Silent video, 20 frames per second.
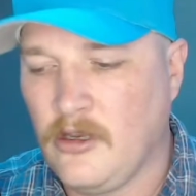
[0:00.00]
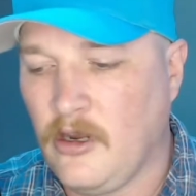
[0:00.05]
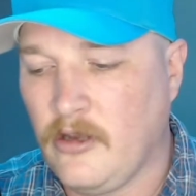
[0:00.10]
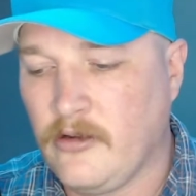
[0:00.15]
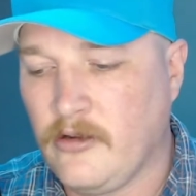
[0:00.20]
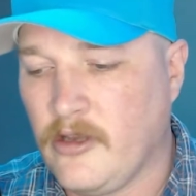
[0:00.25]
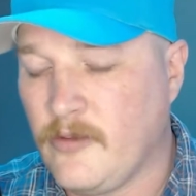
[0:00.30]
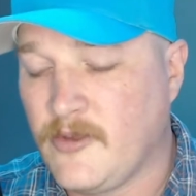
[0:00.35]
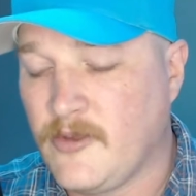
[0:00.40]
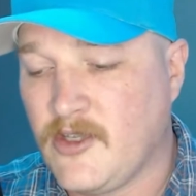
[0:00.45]

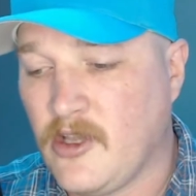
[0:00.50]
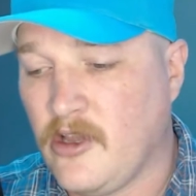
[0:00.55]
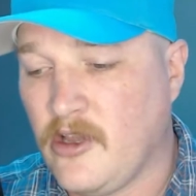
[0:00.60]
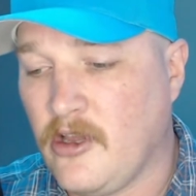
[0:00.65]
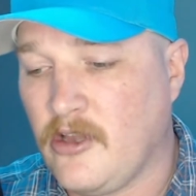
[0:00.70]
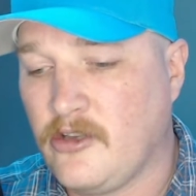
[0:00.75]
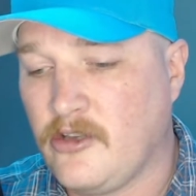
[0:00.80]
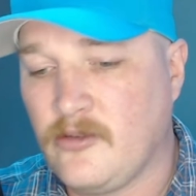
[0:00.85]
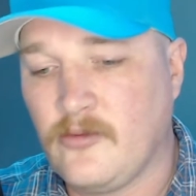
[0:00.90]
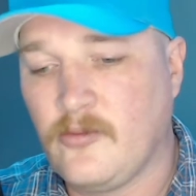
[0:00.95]

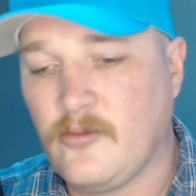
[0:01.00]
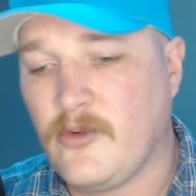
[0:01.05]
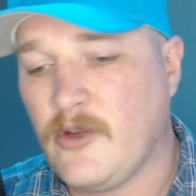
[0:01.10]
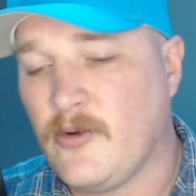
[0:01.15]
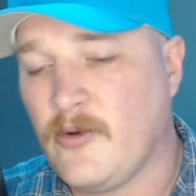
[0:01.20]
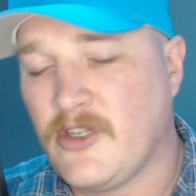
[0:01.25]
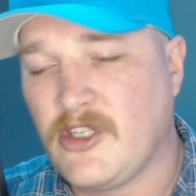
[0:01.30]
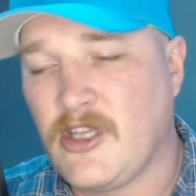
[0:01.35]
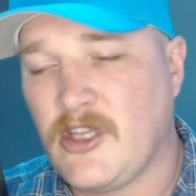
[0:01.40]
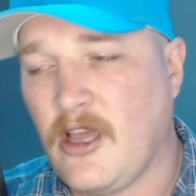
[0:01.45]
absurd. We
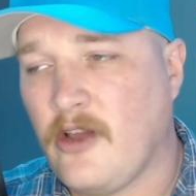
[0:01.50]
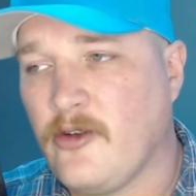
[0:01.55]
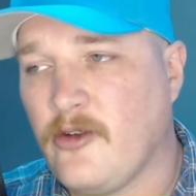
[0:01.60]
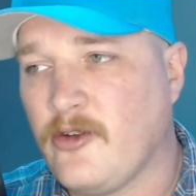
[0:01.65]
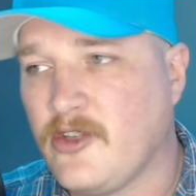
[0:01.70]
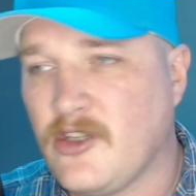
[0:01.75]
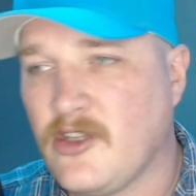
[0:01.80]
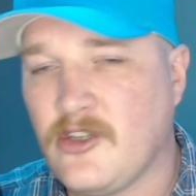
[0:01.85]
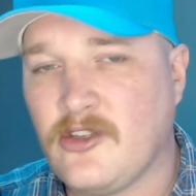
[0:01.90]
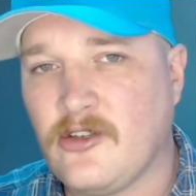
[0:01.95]
see
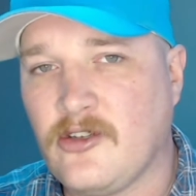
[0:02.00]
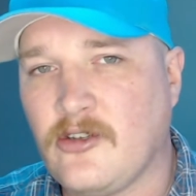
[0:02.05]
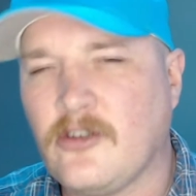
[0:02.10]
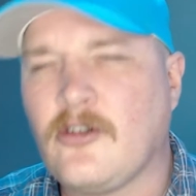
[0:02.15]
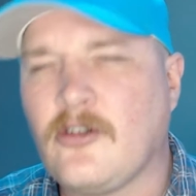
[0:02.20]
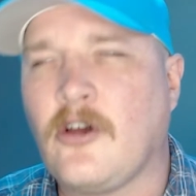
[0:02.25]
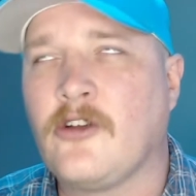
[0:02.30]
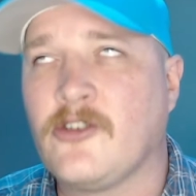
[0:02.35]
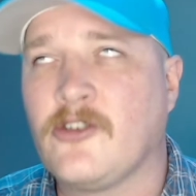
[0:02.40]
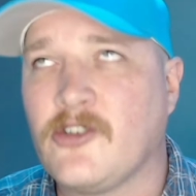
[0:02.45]
hoaxes
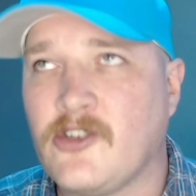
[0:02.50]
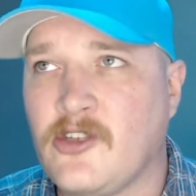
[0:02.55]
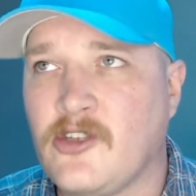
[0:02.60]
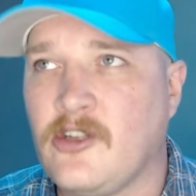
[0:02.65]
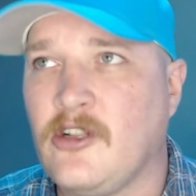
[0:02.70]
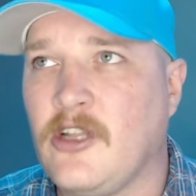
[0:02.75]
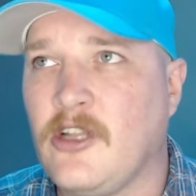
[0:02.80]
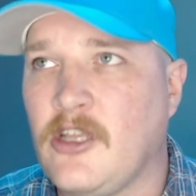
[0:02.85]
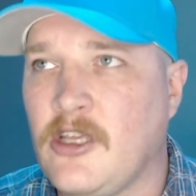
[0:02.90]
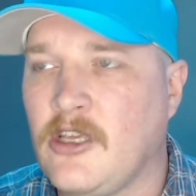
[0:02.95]

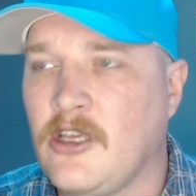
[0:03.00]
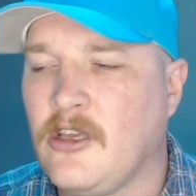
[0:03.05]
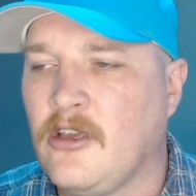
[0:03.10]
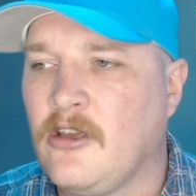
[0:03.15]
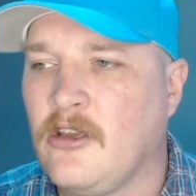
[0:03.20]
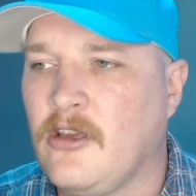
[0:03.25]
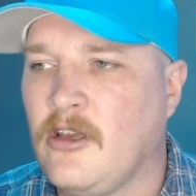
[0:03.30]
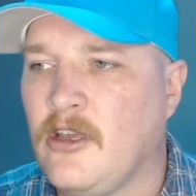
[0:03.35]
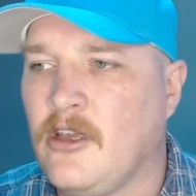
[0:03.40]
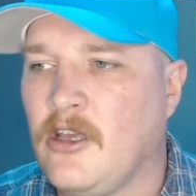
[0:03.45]
constantly,
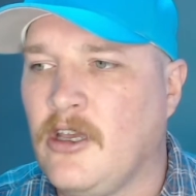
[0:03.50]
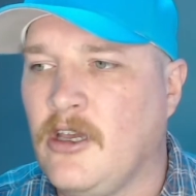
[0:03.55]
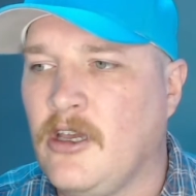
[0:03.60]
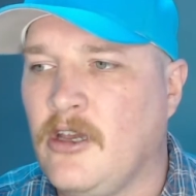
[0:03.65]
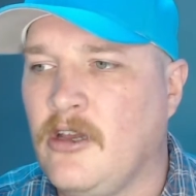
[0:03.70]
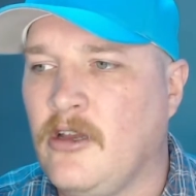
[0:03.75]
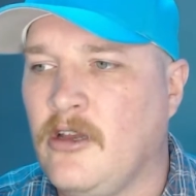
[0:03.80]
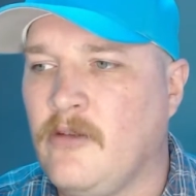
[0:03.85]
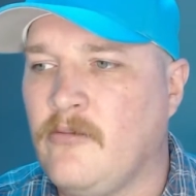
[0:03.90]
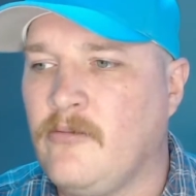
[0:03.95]

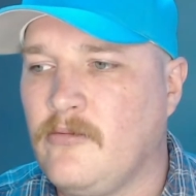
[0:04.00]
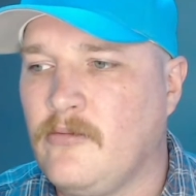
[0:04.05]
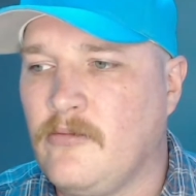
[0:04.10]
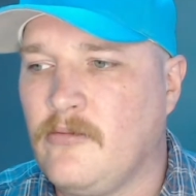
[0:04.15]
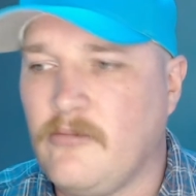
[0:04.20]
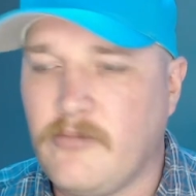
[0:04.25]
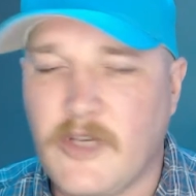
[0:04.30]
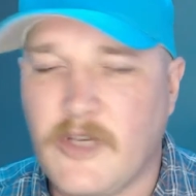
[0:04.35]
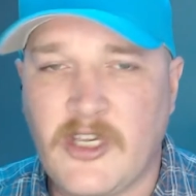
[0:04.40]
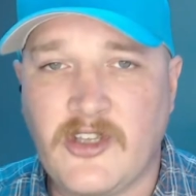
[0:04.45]

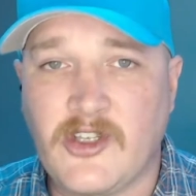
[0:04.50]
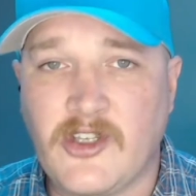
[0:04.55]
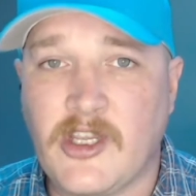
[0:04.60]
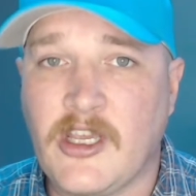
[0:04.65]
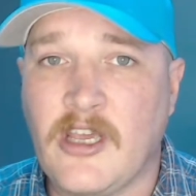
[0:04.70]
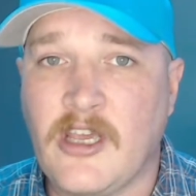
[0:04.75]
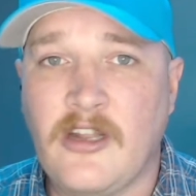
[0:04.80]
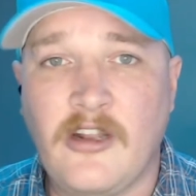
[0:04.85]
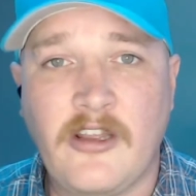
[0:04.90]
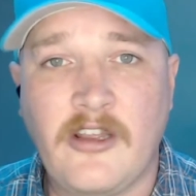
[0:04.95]
because
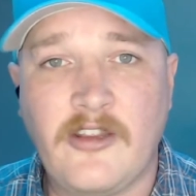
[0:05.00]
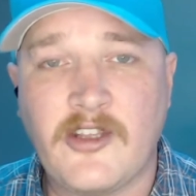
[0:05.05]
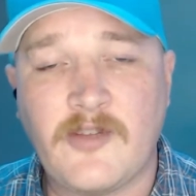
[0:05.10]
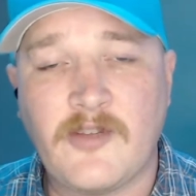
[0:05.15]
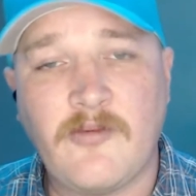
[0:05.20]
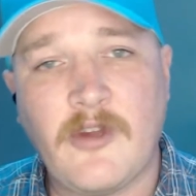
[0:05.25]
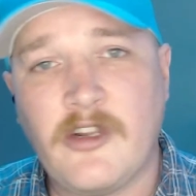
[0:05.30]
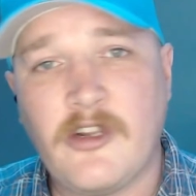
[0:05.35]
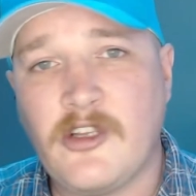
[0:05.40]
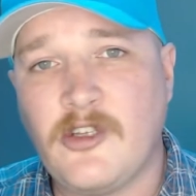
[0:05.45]
again, like, there's
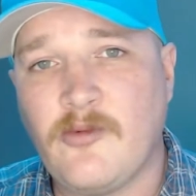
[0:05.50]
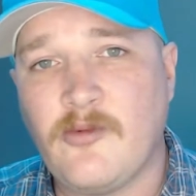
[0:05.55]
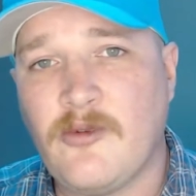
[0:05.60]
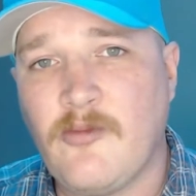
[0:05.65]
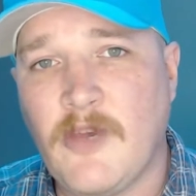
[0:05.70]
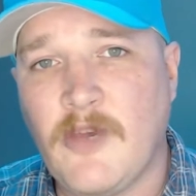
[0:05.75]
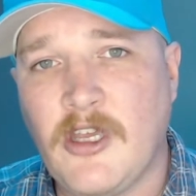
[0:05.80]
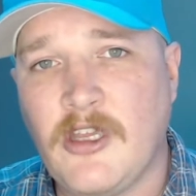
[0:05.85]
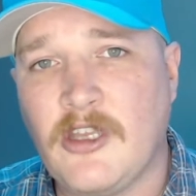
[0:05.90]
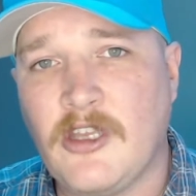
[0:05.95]
money to be
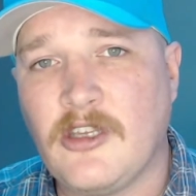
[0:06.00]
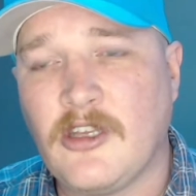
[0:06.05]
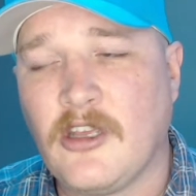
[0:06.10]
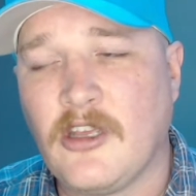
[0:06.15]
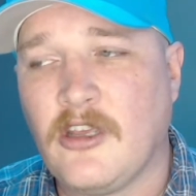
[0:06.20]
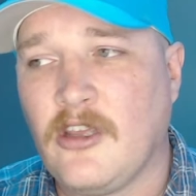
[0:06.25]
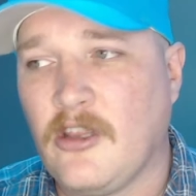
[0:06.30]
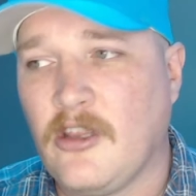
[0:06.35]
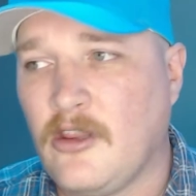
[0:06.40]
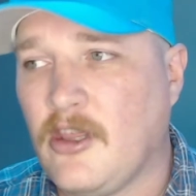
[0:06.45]
made.
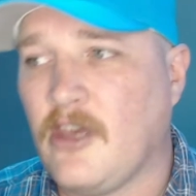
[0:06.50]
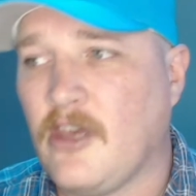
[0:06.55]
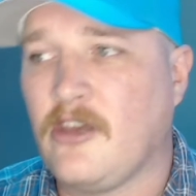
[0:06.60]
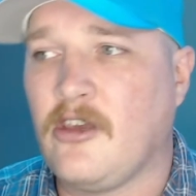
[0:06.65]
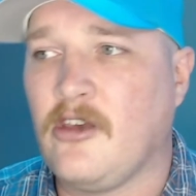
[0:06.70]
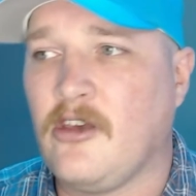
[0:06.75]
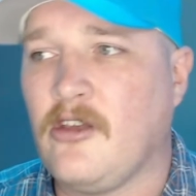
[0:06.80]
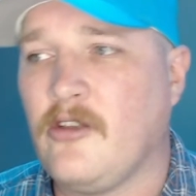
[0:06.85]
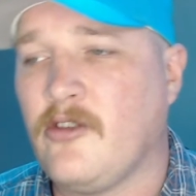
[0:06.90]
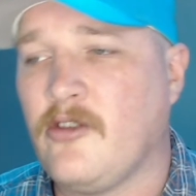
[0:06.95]

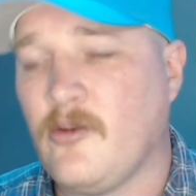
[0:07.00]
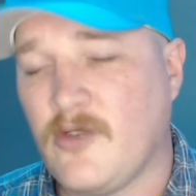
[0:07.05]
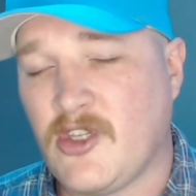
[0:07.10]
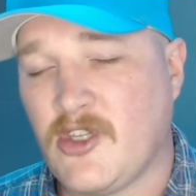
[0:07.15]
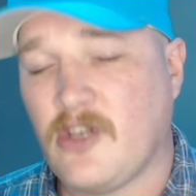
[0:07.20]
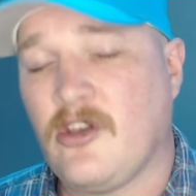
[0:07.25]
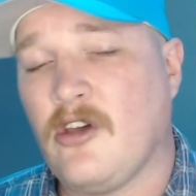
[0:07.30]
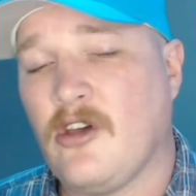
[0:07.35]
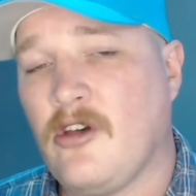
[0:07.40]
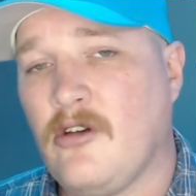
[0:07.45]
There was a
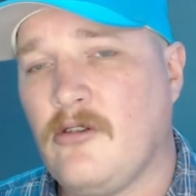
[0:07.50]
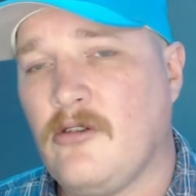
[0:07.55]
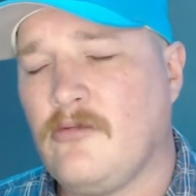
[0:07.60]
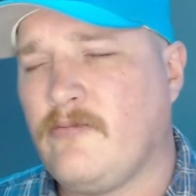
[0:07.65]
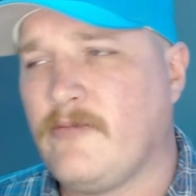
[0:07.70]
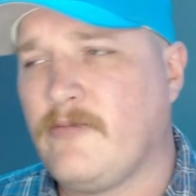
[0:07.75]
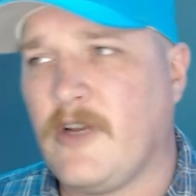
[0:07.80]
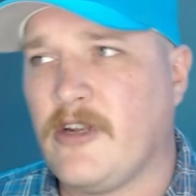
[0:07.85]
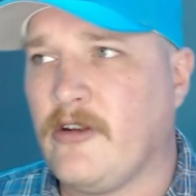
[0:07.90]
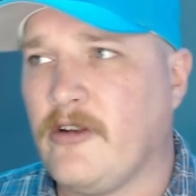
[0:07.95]
girl,
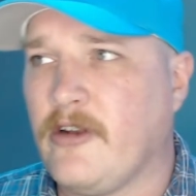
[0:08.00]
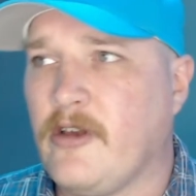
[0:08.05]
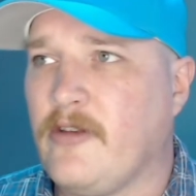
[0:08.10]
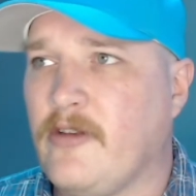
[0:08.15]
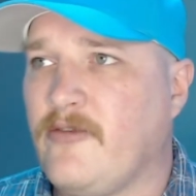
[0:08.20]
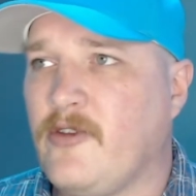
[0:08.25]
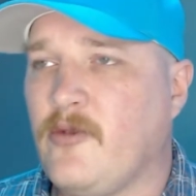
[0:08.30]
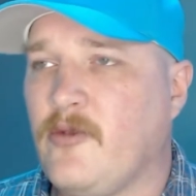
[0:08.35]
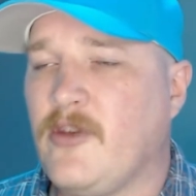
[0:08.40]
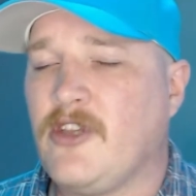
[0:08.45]
I don't know, a
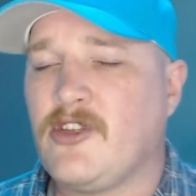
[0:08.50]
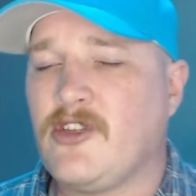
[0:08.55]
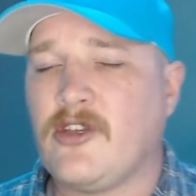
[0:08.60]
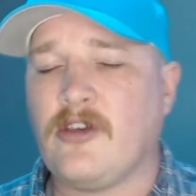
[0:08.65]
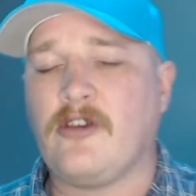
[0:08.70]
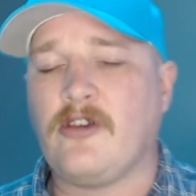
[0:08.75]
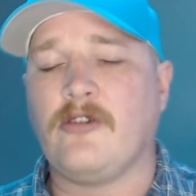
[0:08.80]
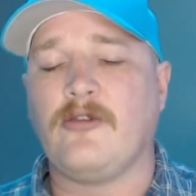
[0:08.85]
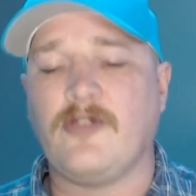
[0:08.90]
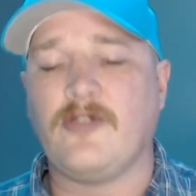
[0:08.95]
few weeks
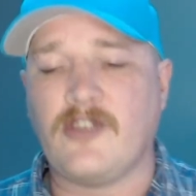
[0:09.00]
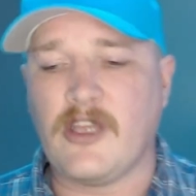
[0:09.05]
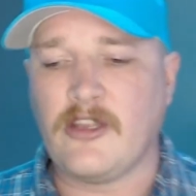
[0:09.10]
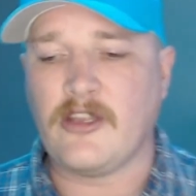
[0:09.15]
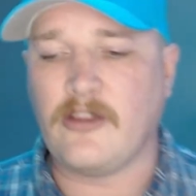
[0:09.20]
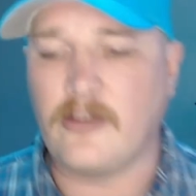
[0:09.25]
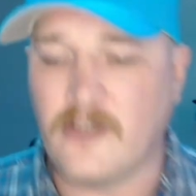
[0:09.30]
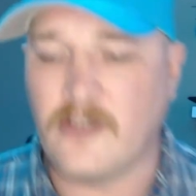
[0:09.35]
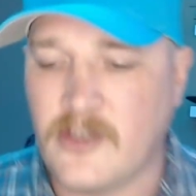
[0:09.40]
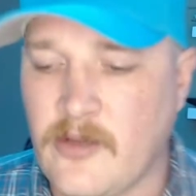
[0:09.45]
ago who said
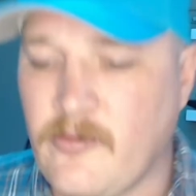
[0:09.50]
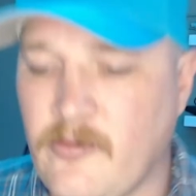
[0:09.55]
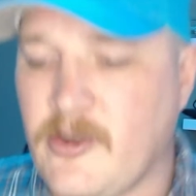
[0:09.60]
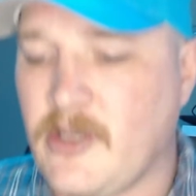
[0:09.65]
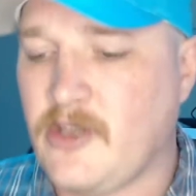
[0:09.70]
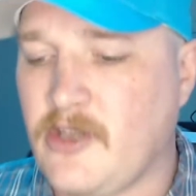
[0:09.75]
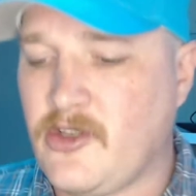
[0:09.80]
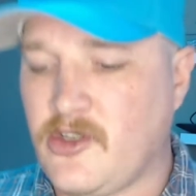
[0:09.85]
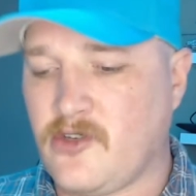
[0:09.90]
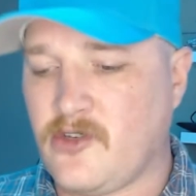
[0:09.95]
that somebody
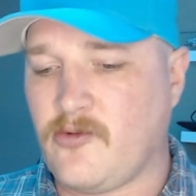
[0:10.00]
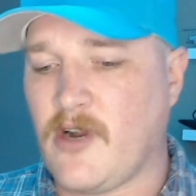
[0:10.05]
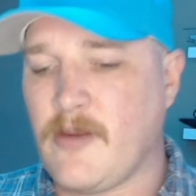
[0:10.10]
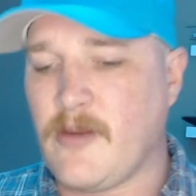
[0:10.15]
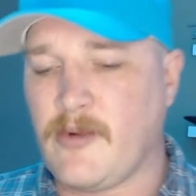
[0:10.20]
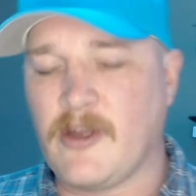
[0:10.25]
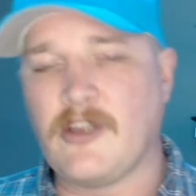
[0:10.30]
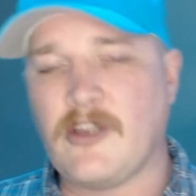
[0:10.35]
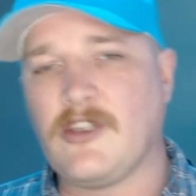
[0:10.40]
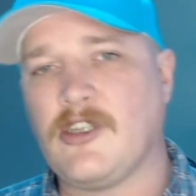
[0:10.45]
had spray
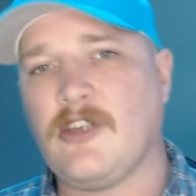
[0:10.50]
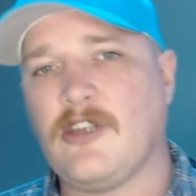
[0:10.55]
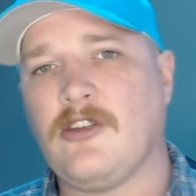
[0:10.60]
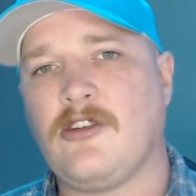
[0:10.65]
painted